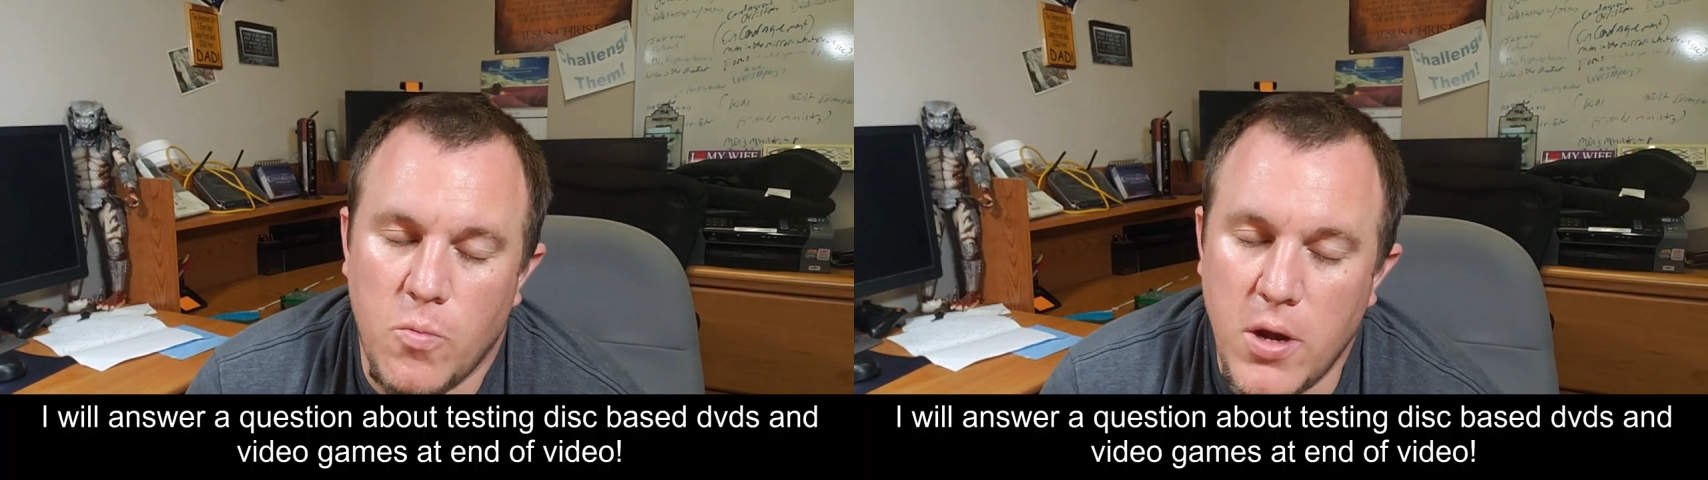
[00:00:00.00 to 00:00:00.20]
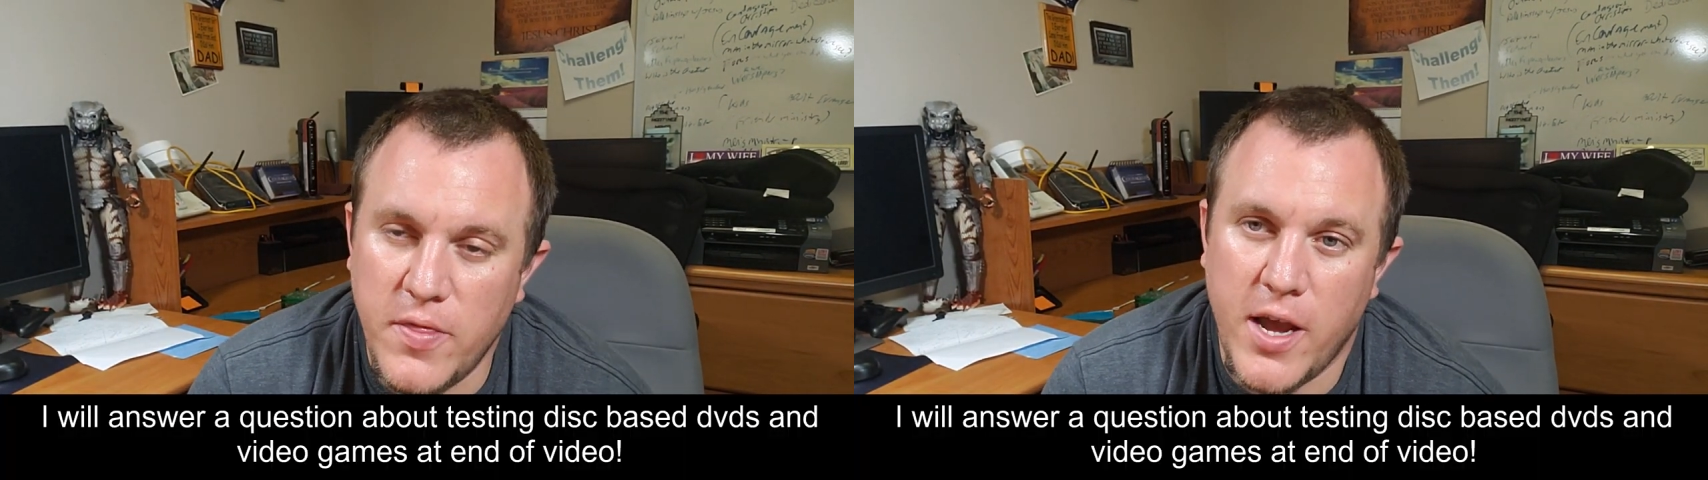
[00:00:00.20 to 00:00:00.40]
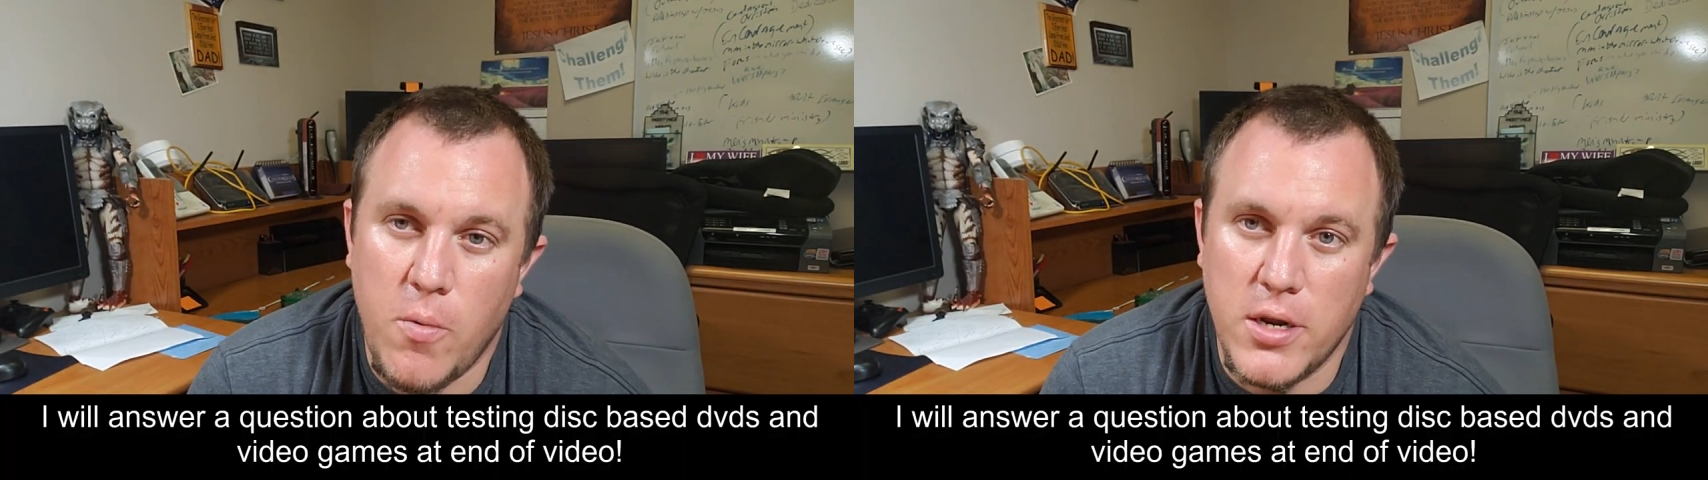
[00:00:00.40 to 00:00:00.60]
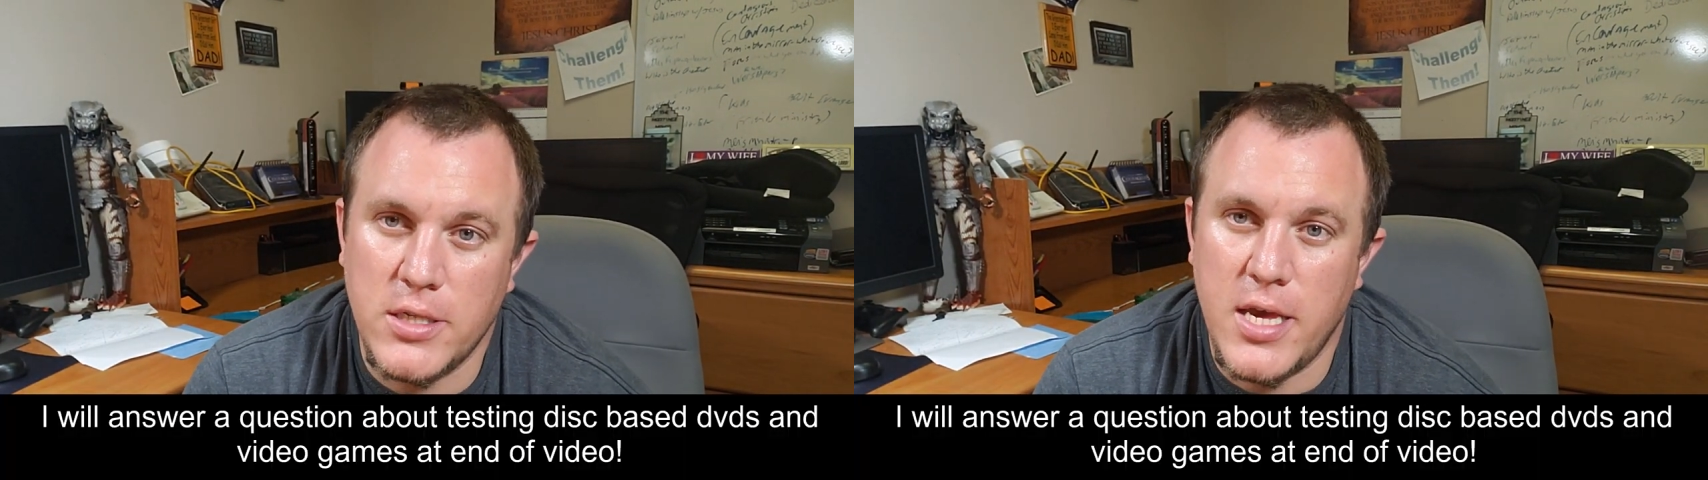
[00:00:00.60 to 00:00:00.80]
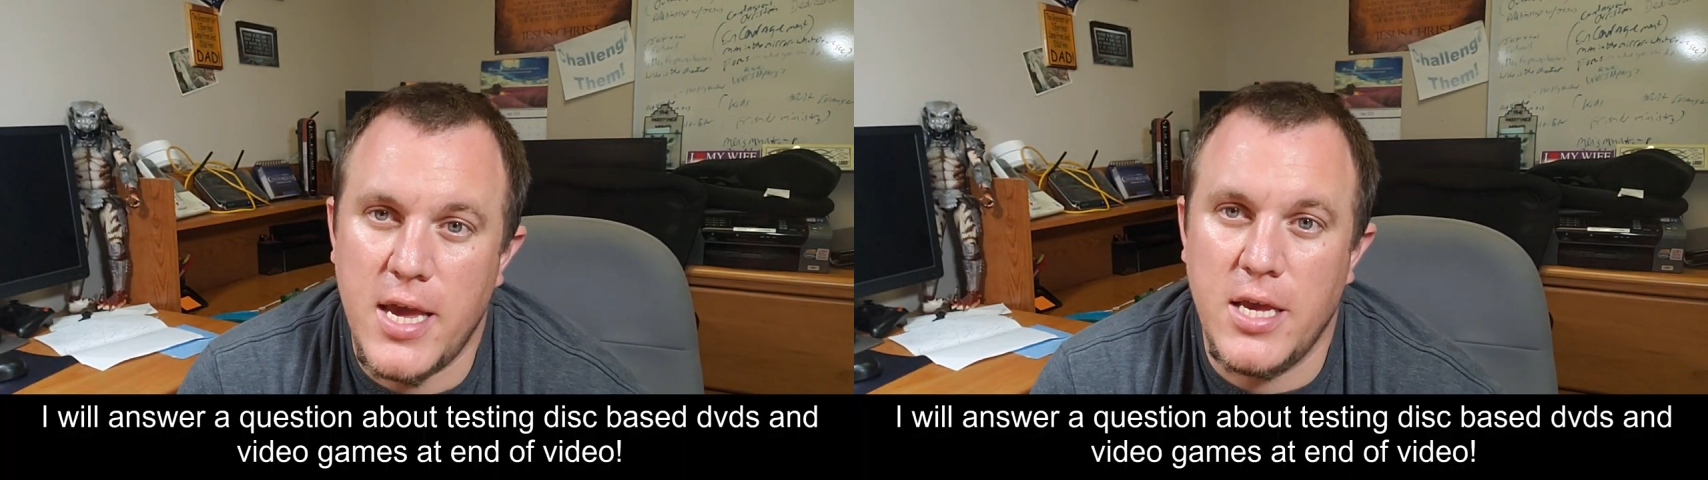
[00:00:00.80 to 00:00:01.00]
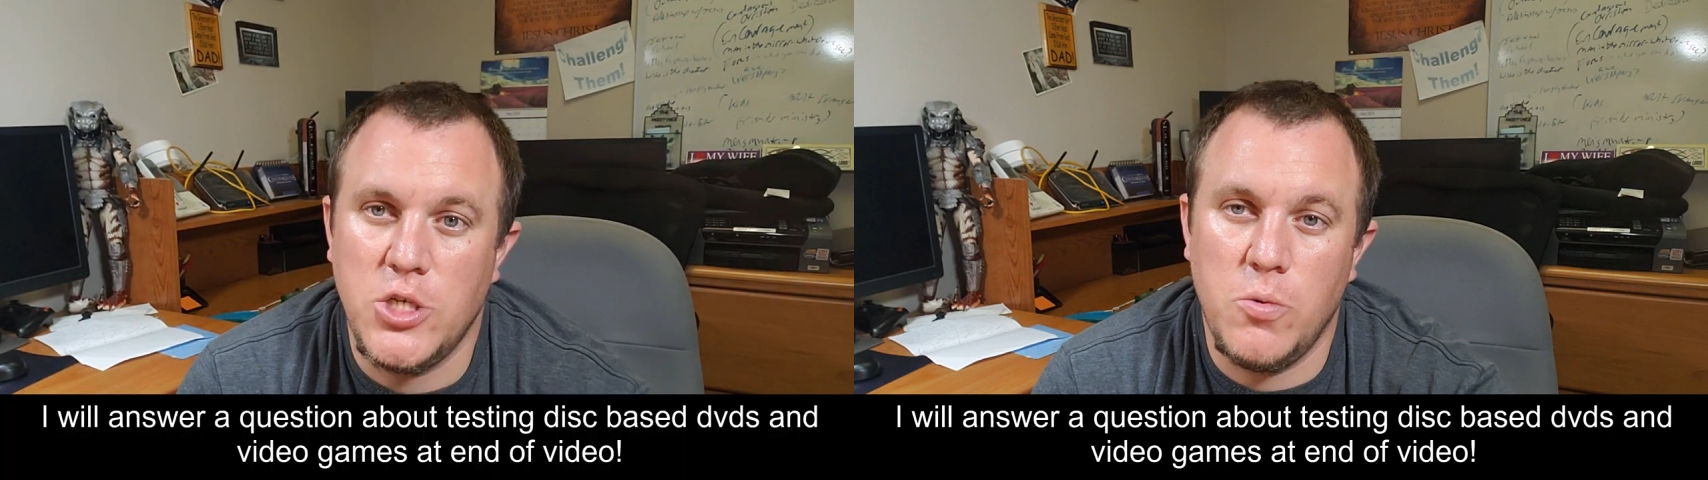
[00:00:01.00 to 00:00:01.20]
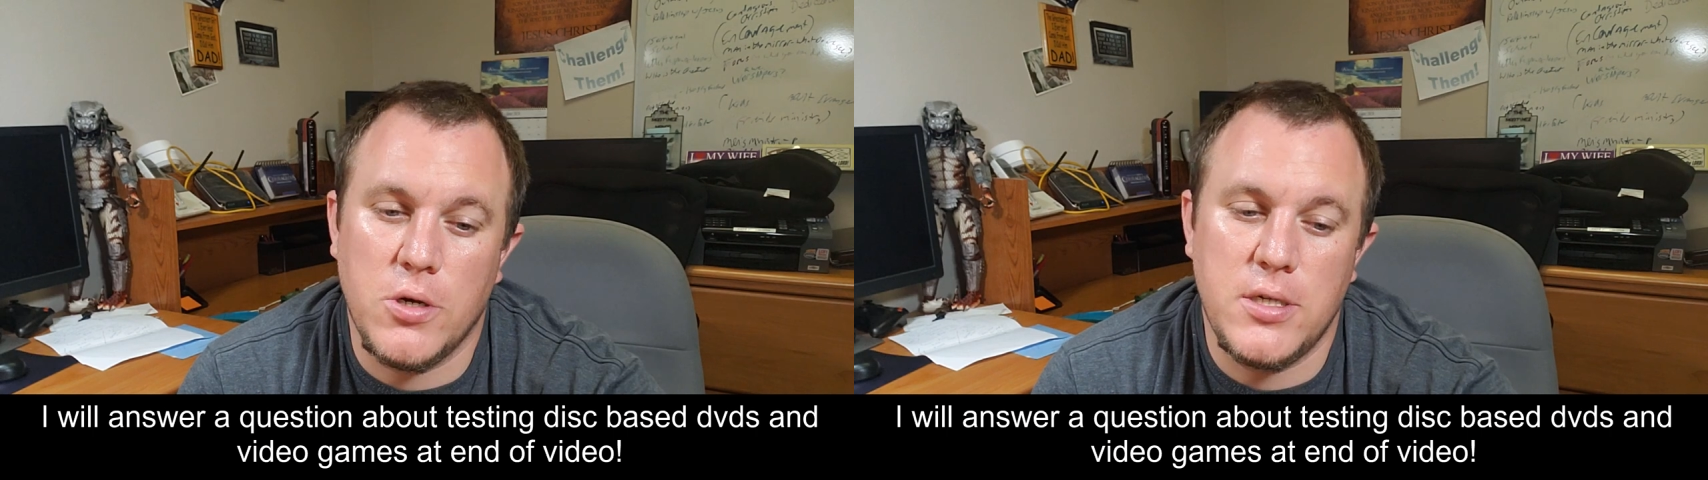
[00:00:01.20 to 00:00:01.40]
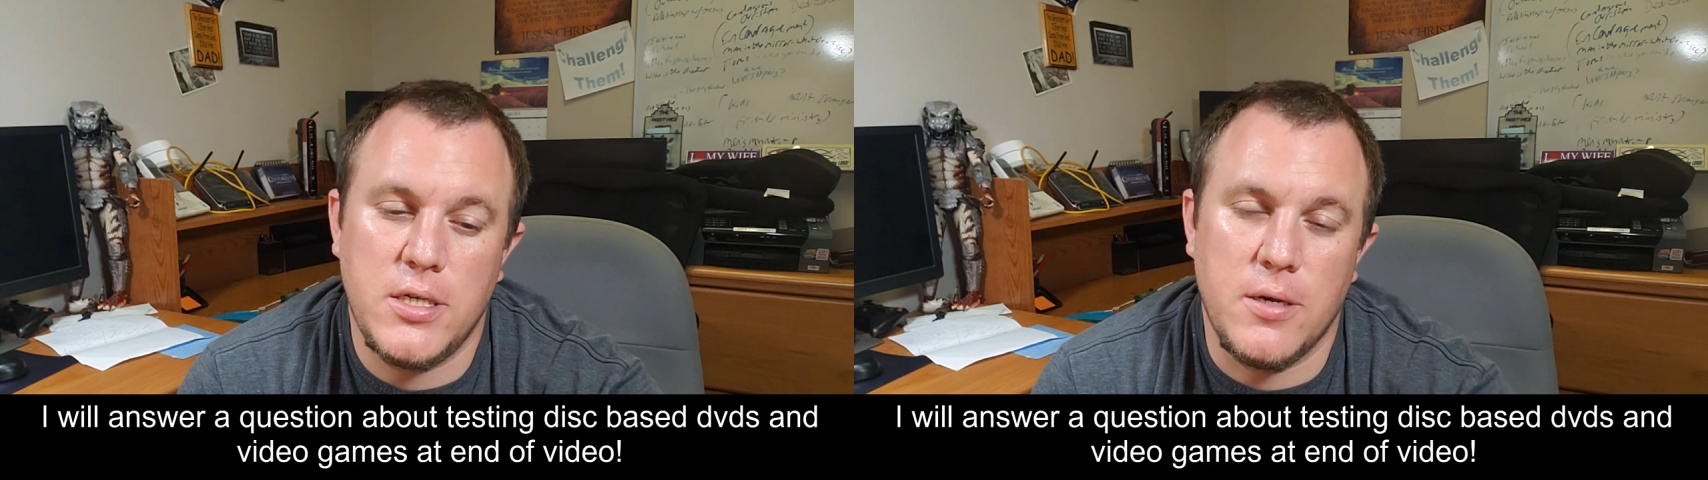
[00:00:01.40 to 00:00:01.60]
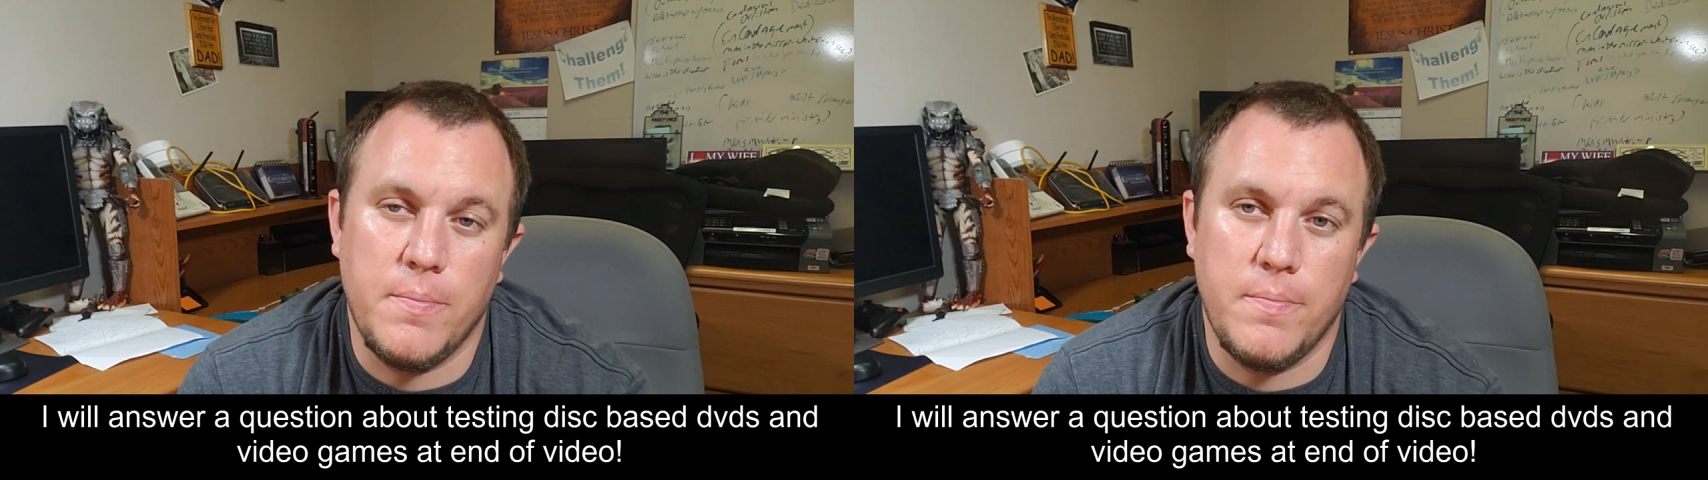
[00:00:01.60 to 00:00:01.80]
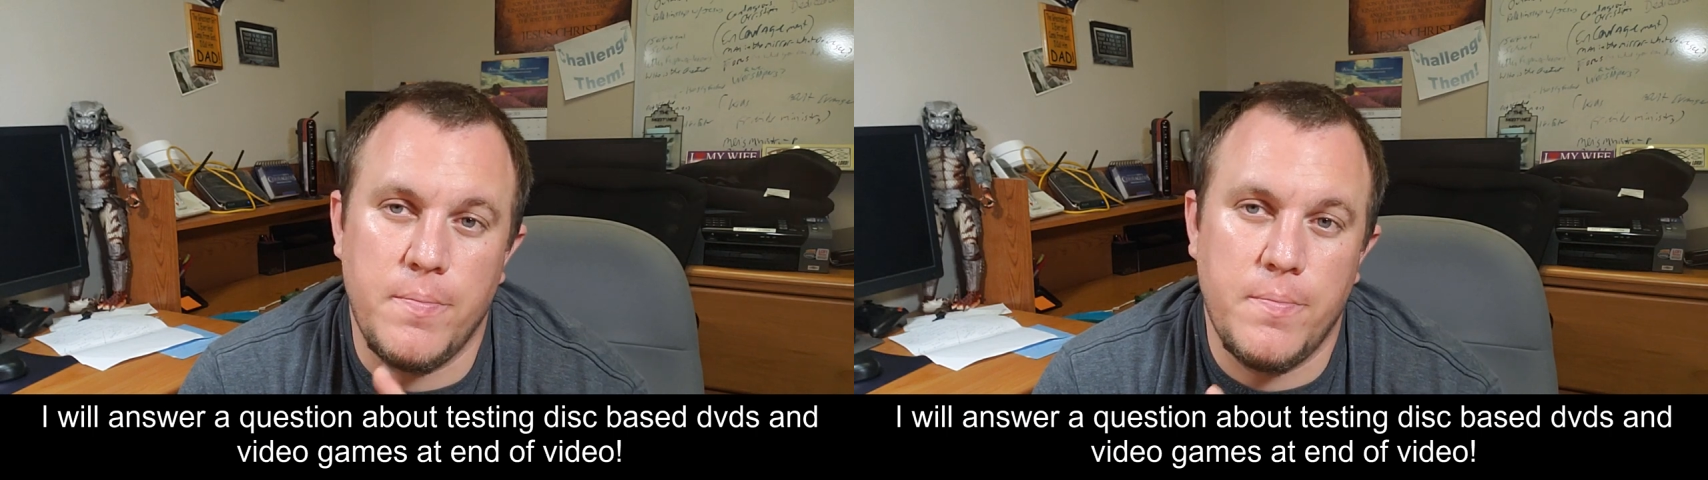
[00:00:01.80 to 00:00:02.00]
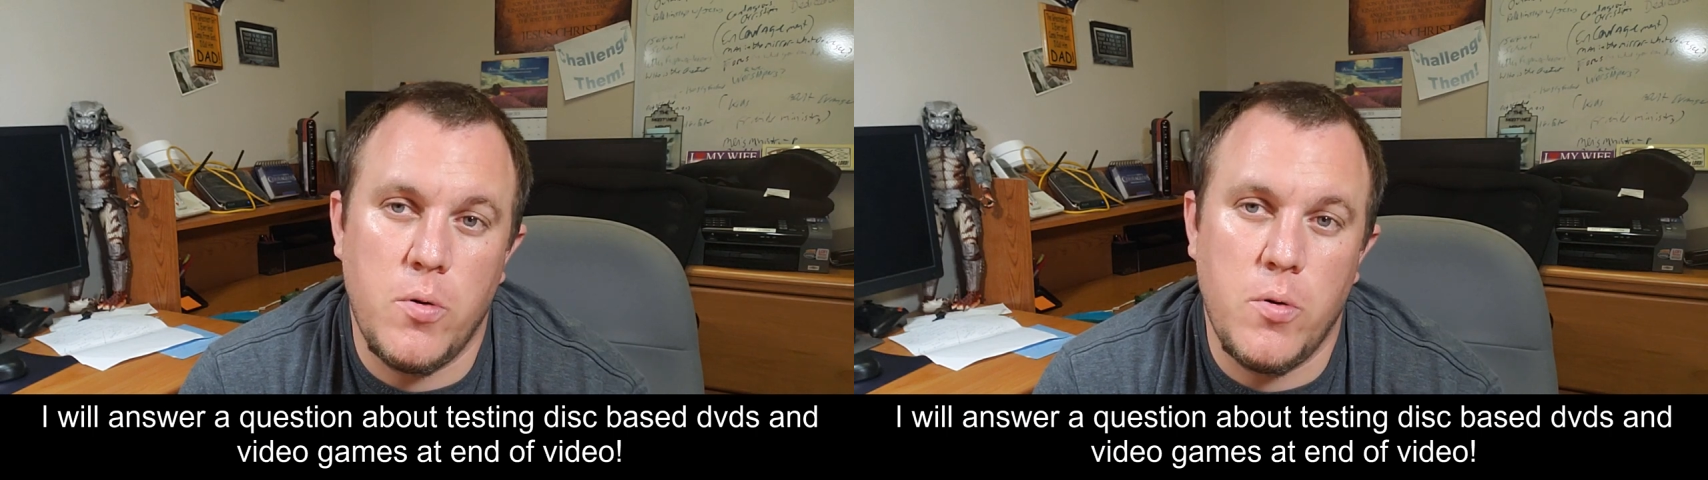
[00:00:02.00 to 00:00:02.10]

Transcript: one thing I want to say is you will see some